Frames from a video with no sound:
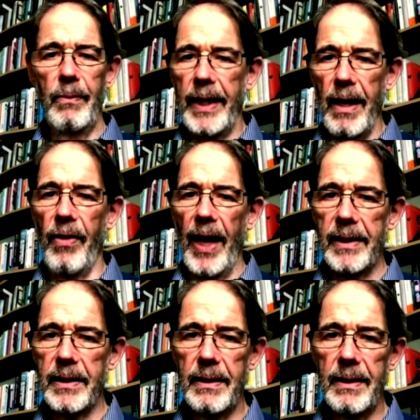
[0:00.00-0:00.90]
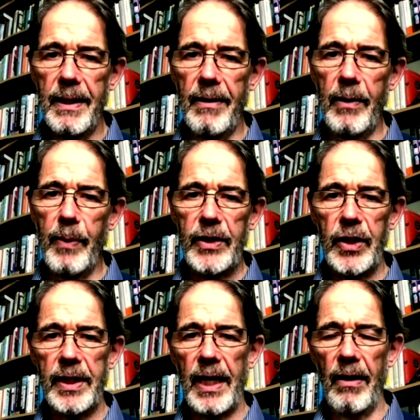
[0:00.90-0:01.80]
We know that. The only
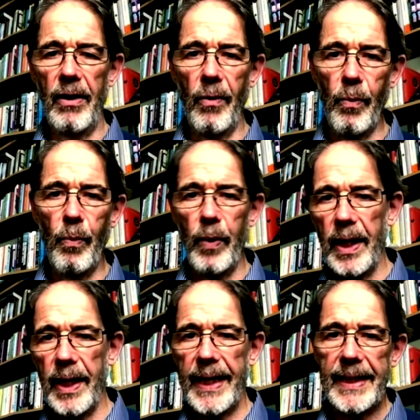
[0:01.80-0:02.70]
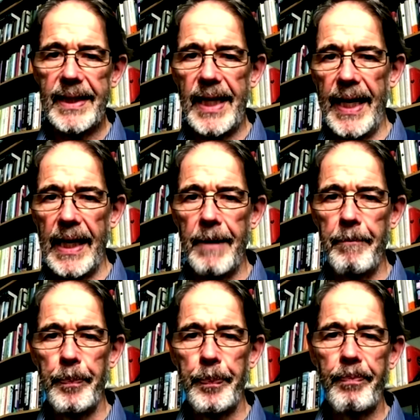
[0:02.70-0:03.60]
question is, how long will it take?
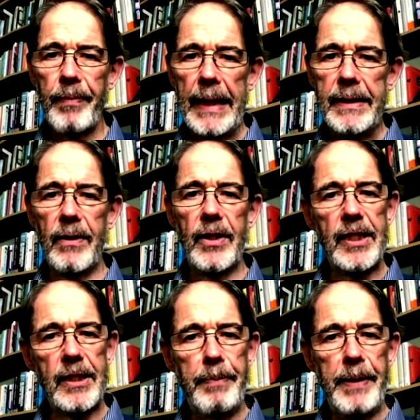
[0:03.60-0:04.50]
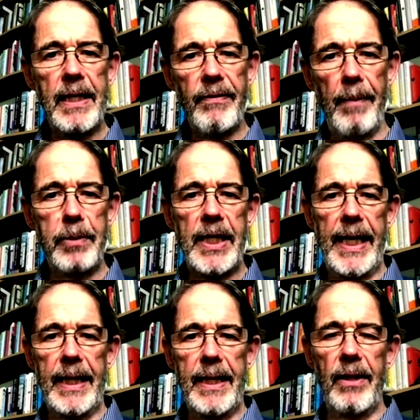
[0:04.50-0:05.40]
So the speed of
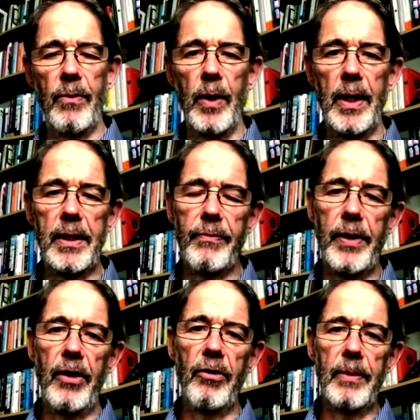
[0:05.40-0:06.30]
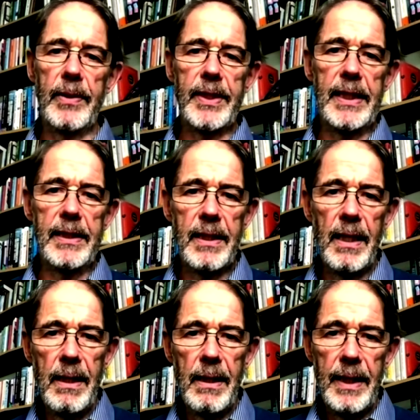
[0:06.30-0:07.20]
uptake in the world of renewables
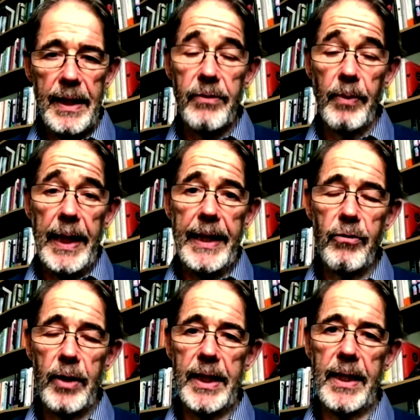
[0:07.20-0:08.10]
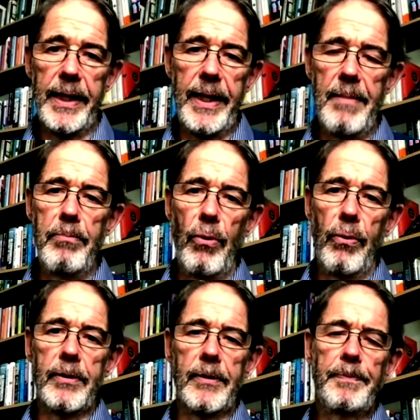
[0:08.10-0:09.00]
is really critically
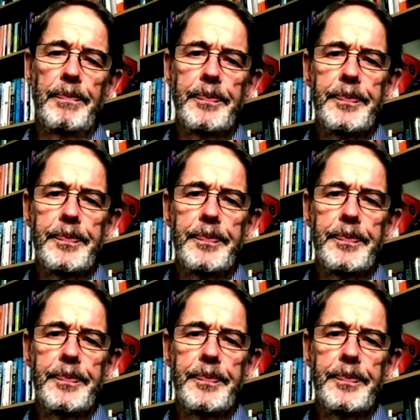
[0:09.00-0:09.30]
important.